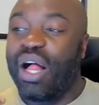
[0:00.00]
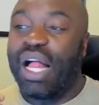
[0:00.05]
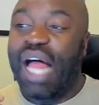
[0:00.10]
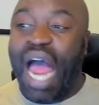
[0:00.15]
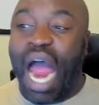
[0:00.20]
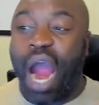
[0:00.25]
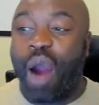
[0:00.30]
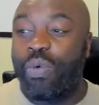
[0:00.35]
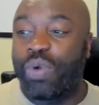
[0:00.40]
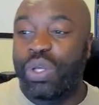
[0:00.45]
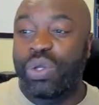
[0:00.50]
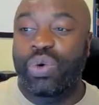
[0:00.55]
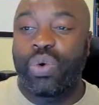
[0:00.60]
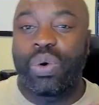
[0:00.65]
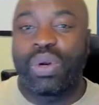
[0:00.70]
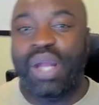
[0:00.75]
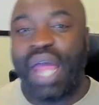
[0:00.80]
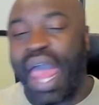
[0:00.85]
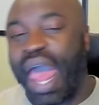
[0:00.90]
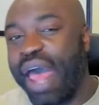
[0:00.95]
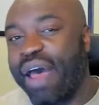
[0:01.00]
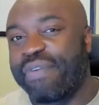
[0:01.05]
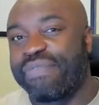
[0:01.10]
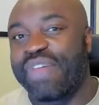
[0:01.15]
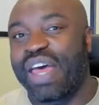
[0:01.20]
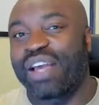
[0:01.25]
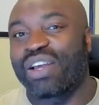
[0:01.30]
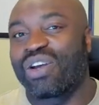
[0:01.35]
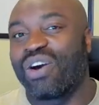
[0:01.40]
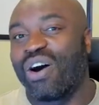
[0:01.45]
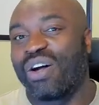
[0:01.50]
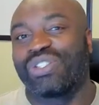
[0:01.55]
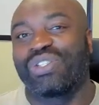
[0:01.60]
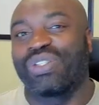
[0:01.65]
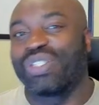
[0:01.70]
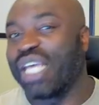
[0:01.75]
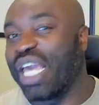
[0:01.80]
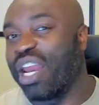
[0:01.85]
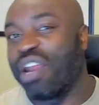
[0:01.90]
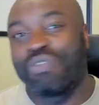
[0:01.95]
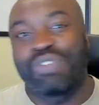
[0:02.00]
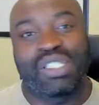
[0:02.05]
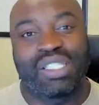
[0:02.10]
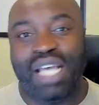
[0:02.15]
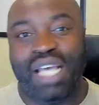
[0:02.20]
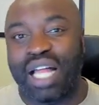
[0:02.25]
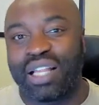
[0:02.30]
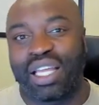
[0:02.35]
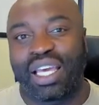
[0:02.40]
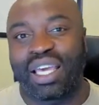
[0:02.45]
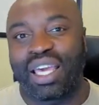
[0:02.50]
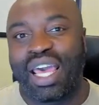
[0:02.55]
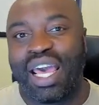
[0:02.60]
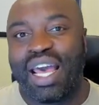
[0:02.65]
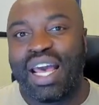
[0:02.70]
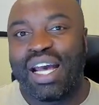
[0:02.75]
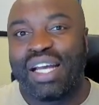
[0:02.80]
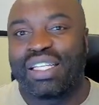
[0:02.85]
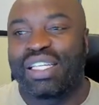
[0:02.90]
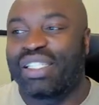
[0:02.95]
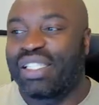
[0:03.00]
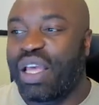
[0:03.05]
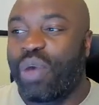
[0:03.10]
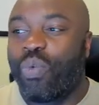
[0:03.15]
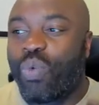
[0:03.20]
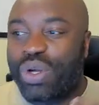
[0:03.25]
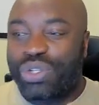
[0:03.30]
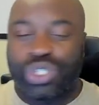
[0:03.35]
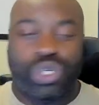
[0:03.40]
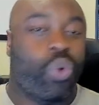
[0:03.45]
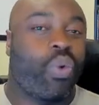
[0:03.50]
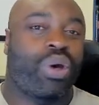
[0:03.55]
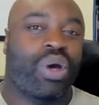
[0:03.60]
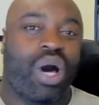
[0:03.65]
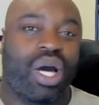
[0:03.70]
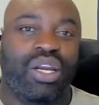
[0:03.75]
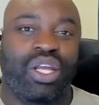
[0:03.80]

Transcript: How are you going to have that consultative selling to say what's going on in